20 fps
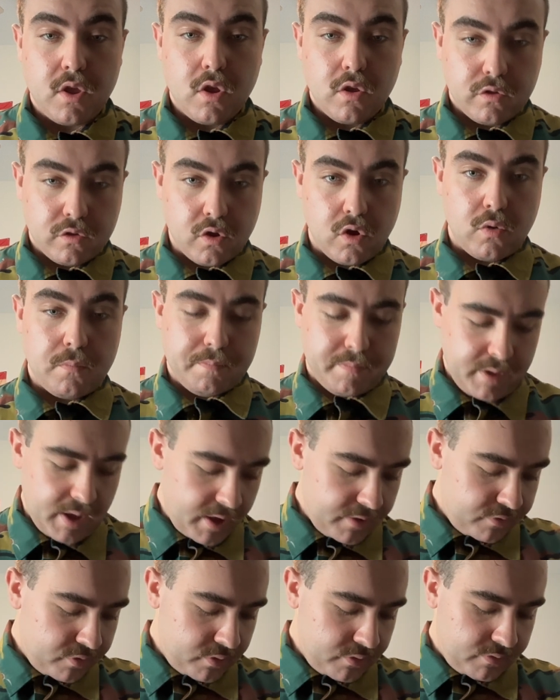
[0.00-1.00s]
So,
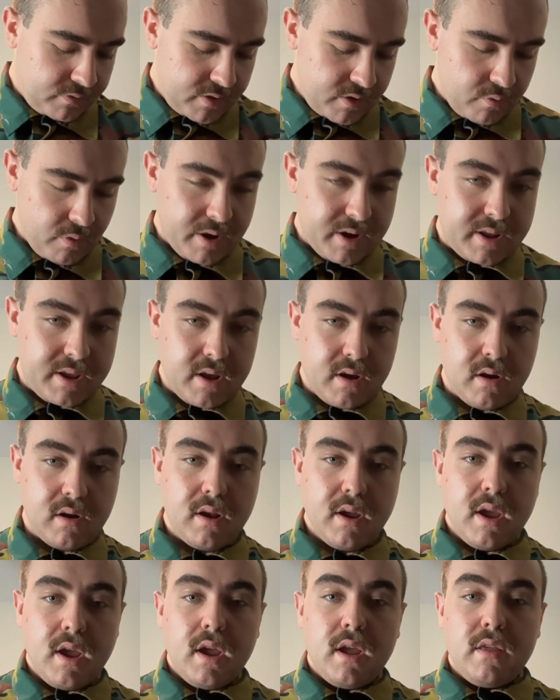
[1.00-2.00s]
as you can see right here,
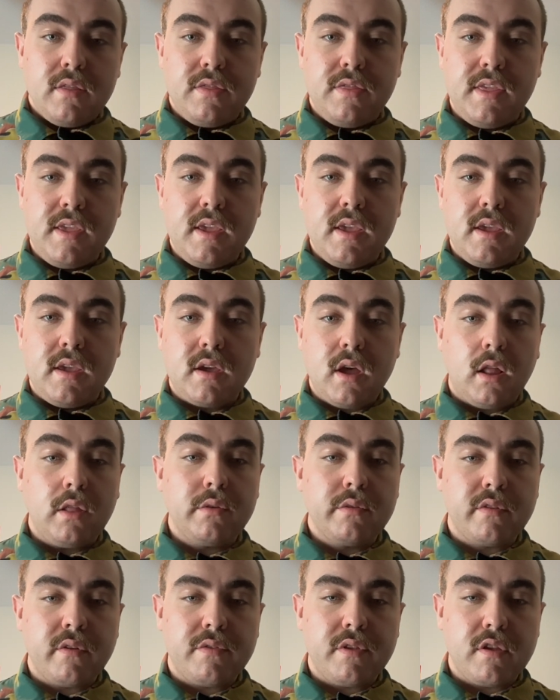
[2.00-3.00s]
the
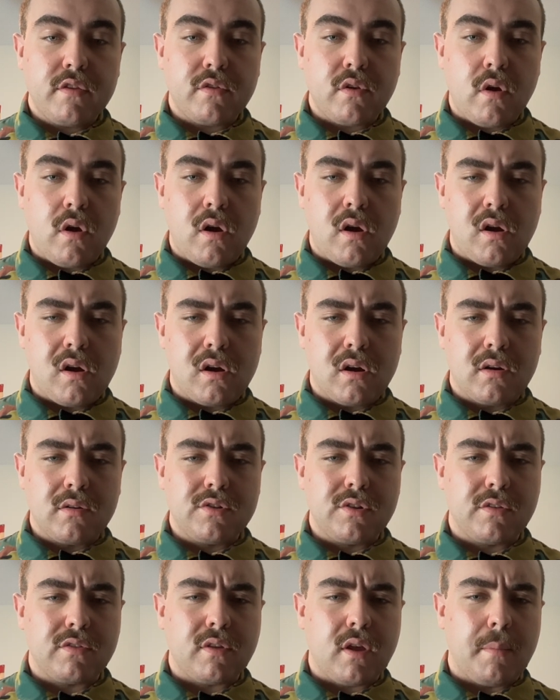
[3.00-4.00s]
colors of this are
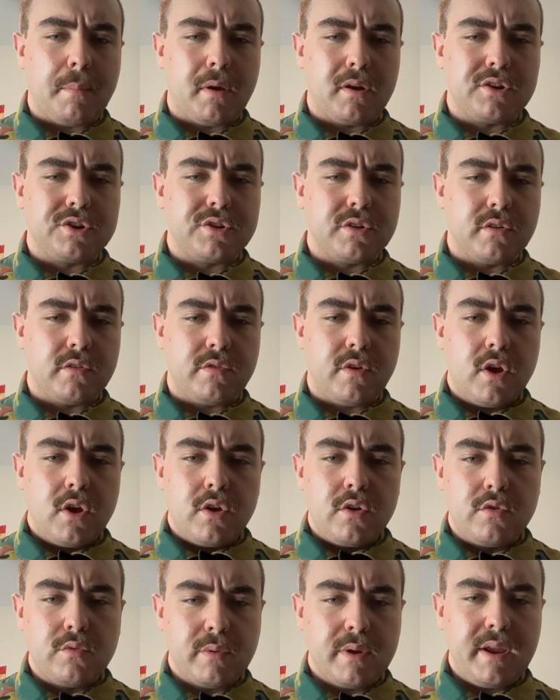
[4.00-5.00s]
just a bunch of
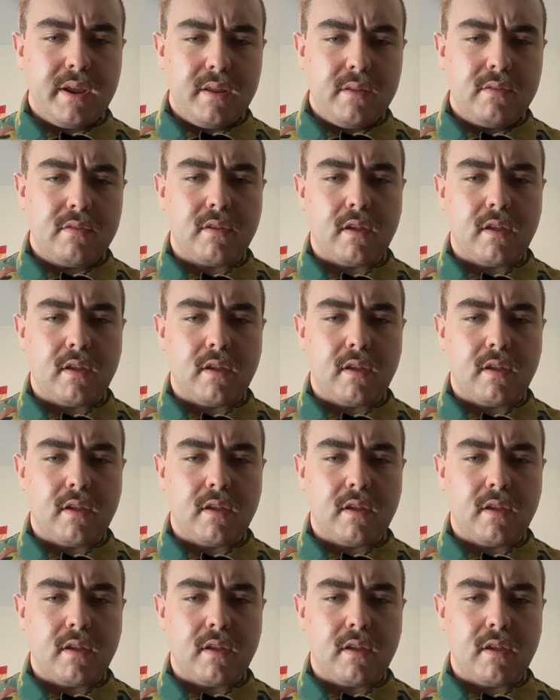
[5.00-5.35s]
greens,